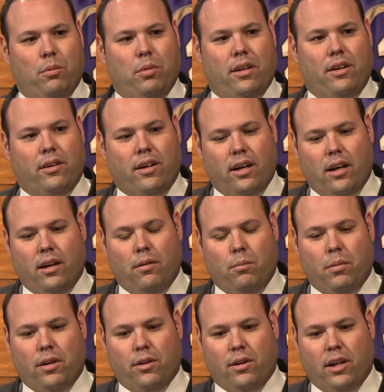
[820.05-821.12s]
But there, com-
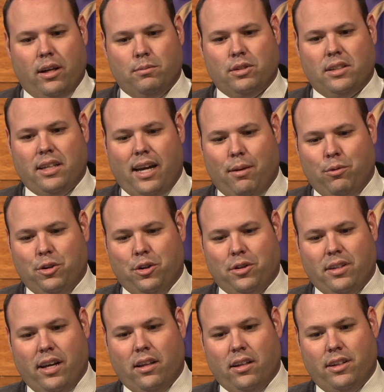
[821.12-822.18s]
but there comes a time when you're
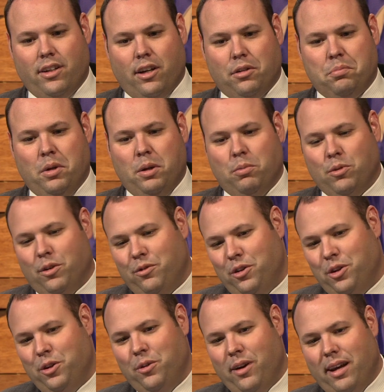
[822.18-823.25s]
telling young people if you
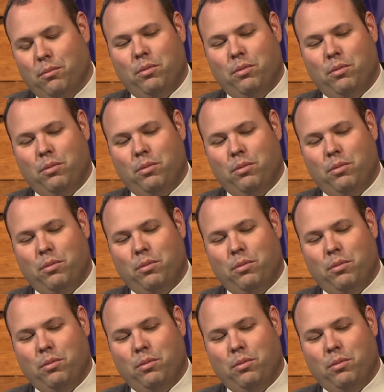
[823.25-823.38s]
do A,